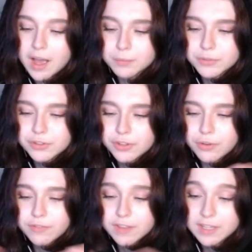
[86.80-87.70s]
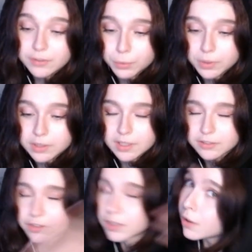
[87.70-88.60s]
So for this one, I
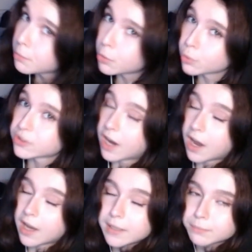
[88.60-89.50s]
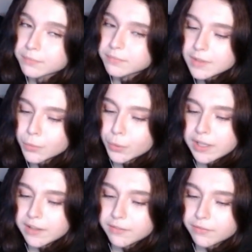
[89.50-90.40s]
took a lot more time
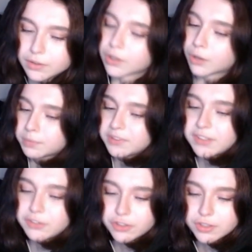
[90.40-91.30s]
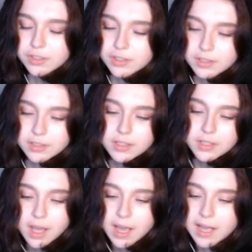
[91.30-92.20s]
with composition
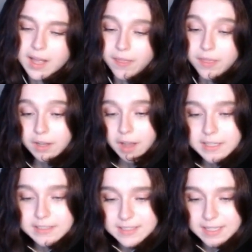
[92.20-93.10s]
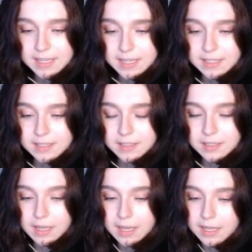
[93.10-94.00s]
and the lighting,
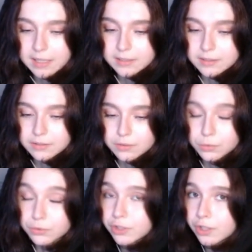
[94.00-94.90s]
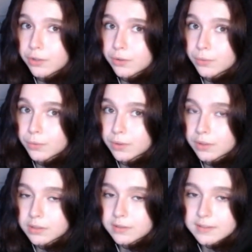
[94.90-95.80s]
and also
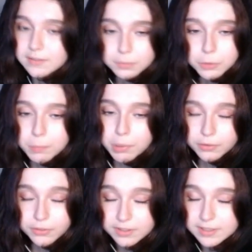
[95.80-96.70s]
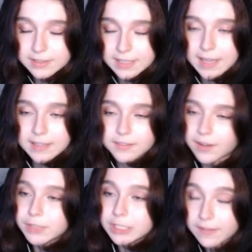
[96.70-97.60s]
did some compositing again because I
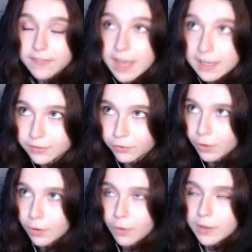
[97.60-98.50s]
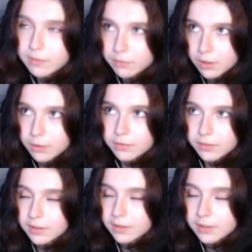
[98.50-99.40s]
haven't done that in so long, even though it's
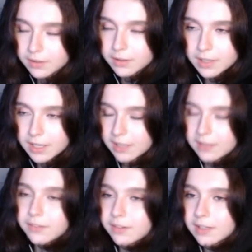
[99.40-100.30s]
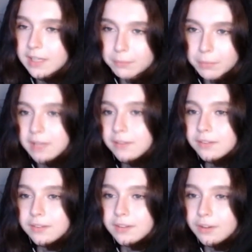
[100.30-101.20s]
it instantly
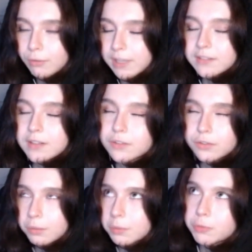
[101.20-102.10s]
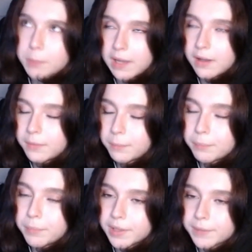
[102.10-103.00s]
makes a render look so much better.
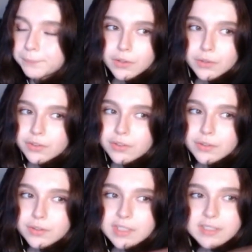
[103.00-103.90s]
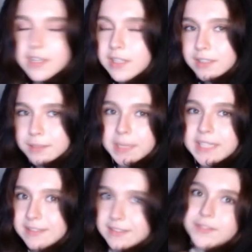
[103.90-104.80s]
But so that's kind of the
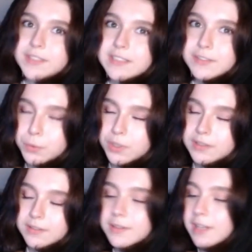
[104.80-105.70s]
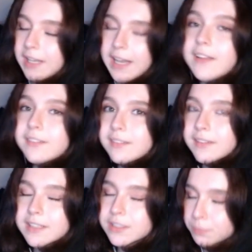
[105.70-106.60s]
basis for this one. Less
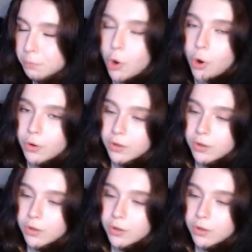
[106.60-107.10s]
is more.